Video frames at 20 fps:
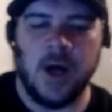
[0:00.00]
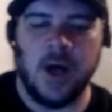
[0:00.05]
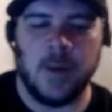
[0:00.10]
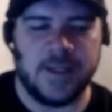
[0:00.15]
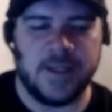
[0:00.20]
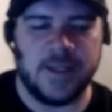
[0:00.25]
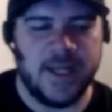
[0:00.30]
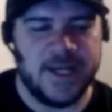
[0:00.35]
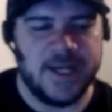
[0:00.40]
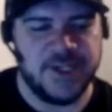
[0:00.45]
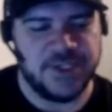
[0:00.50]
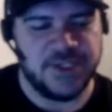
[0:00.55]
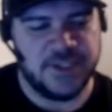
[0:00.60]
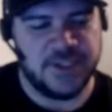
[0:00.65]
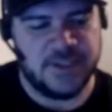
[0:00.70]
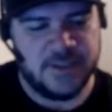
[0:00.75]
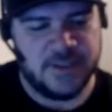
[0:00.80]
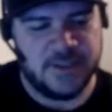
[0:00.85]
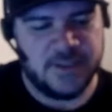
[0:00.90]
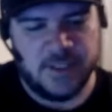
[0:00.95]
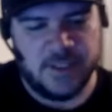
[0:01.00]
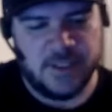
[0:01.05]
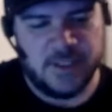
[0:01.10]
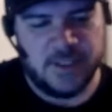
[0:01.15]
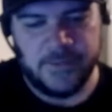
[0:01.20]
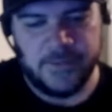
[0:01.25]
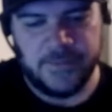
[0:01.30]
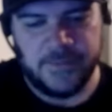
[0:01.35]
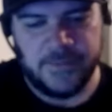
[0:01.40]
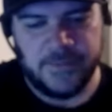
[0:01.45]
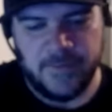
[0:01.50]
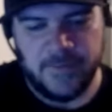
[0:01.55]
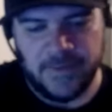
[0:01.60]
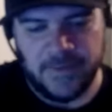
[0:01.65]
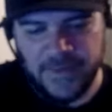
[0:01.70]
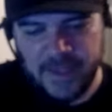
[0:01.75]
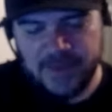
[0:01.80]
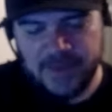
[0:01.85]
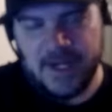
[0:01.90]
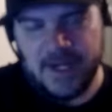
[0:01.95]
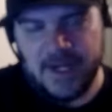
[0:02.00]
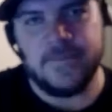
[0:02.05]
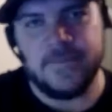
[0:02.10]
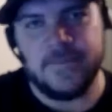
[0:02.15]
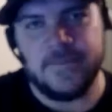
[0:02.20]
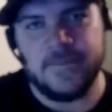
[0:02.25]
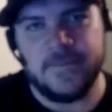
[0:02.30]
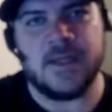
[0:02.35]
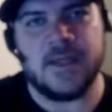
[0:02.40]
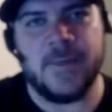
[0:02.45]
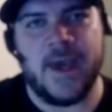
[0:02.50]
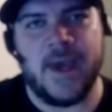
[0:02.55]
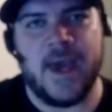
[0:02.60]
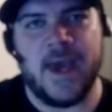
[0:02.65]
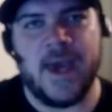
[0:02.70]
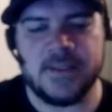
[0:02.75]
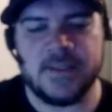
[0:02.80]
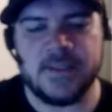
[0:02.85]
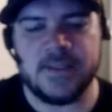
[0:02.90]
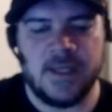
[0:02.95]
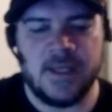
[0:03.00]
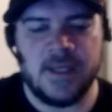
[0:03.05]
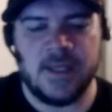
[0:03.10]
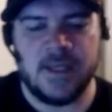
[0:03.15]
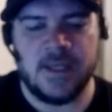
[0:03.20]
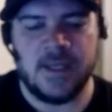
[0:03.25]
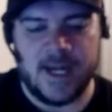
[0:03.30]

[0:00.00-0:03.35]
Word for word: a culmination of everything that I've done in the past,